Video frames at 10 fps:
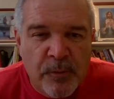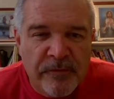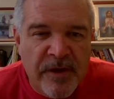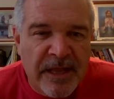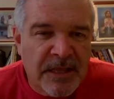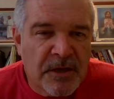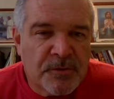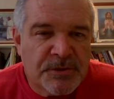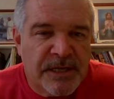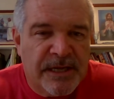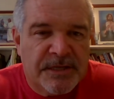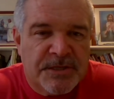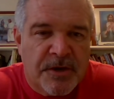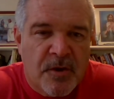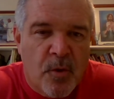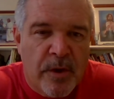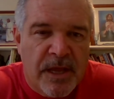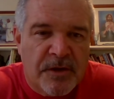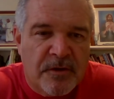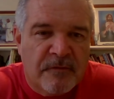We've got those kids that are
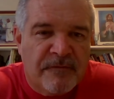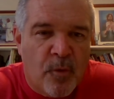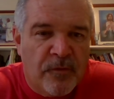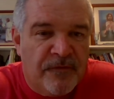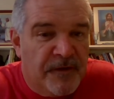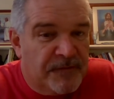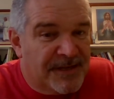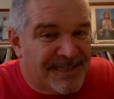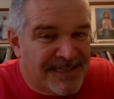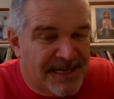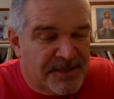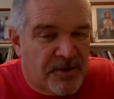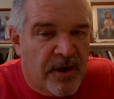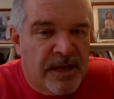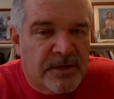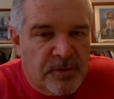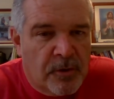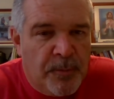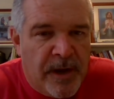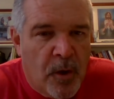going into the fourth, fifth, and sixth grade, so a
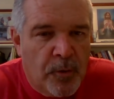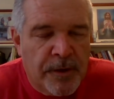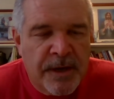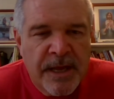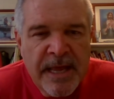little bit older.